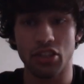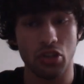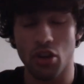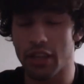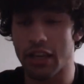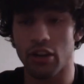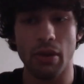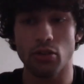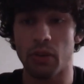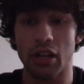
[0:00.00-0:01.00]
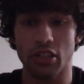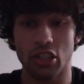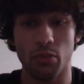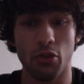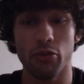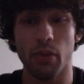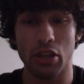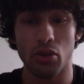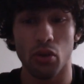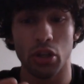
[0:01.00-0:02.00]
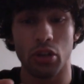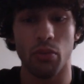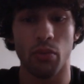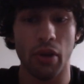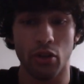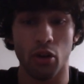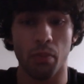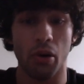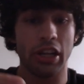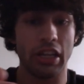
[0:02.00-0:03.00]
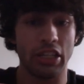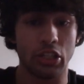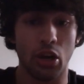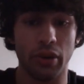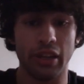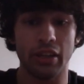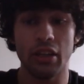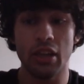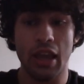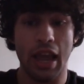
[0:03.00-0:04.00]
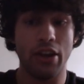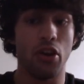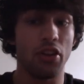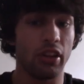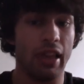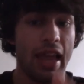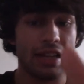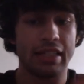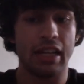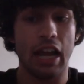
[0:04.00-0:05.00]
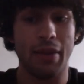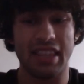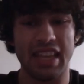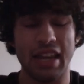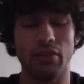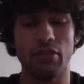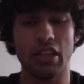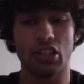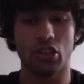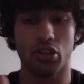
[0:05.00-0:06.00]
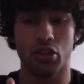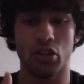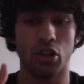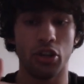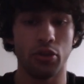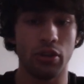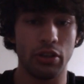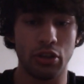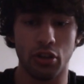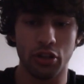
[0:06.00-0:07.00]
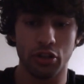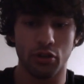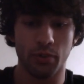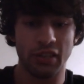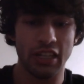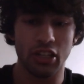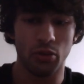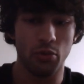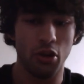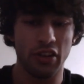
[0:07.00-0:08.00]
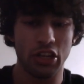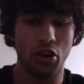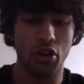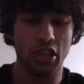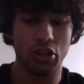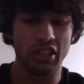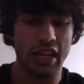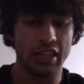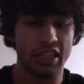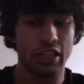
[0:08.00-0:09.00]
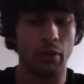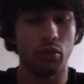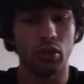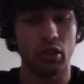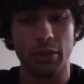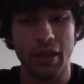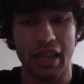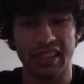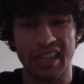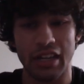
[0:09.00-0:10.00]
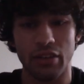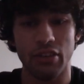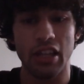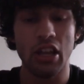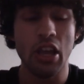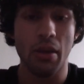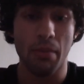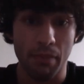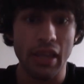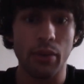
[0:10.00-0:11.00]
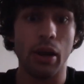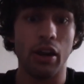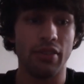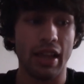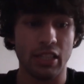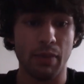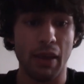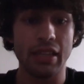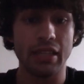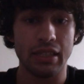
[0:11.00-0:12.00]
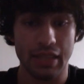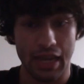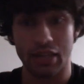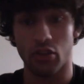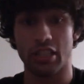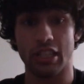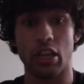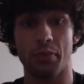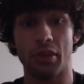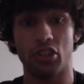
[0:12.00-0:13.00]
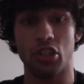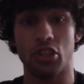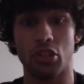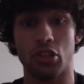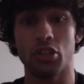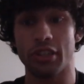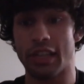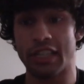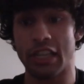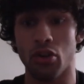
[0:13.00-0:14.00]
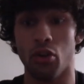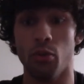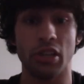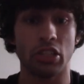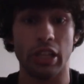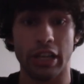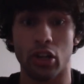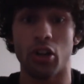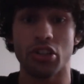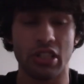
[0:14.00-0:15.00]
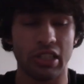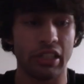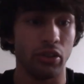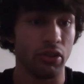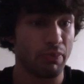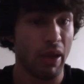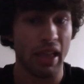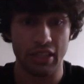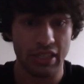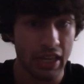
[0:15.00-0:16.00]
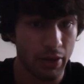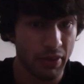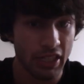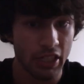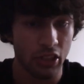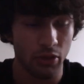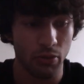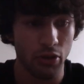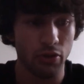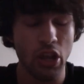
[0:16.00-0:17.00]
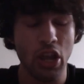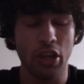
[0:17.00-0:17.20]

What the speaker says: Just know the incremental parts of the movement where your body is going, and know the lag time at the end of it. So you go to do a particular move, and you know that you tend to stumble a little bit at the end of it. Be aware of that space. That can honestly help your jiu-jitsu too. So let's say you almost like consciously lose balance to hit a particular move.